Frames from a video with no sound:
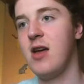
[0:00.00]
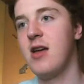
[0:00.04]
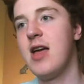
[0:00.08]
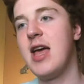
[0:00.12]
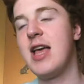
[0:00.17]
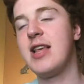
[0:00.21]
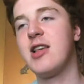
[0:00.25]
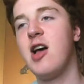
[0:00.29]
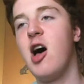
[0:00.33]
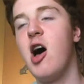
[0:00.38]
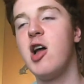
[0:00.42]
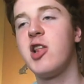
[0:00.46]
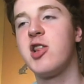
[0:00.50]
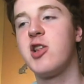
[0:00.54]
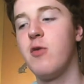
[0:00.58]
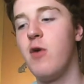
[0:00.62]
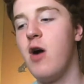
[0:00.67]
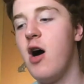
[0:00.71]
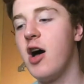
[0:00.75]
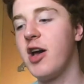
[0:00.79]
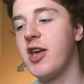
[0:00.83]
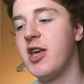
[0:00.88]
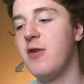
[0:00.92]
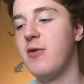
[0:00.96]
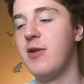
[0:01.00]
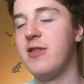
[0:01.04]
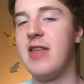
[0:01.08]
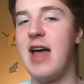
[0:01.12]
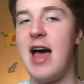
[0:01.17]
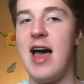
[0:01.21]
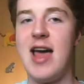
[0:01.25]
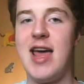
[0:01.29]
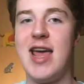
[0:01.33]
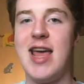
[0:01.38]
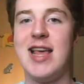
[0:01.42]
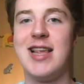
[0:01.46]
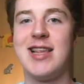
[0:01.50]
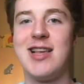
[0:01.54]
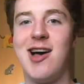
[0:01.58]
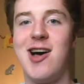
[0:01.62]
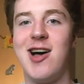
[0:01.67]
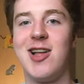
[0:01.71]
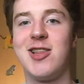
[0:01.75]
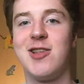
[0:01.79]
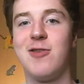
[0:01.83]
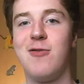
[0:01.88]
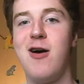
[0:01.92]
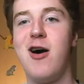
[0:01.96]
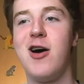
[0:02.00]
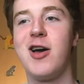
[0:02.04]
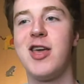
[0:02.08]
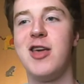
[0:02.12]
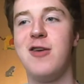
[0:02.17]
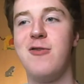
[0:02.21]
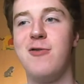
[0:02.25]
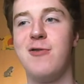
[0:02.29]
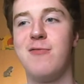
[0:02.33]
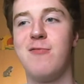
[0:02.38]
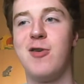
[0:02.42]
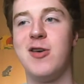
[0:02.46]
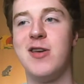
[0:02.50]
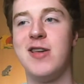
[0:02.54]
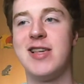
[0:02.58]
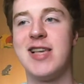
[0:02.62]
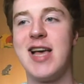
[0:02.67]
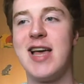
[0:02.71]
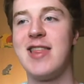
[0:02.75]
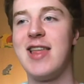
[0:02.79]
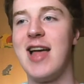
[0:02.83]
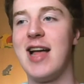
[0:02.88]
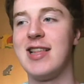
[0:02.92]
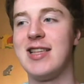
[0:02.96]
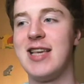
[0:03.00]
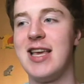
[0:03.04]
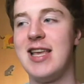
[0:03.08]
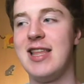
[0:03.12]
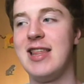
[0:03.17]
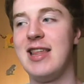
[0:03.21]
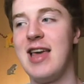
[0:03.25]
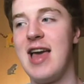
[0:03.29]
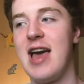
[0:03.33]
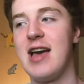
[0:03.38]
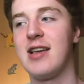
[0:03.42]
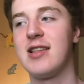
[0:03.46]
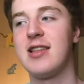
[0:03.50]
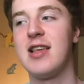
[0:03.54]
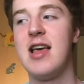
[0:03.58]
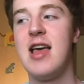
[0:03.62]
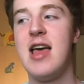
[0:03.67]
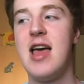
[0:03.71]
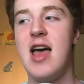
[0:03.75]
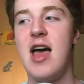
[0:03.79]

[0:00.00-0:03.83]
it's hard to argue with that. It is hard to argue with what you said there, TTX.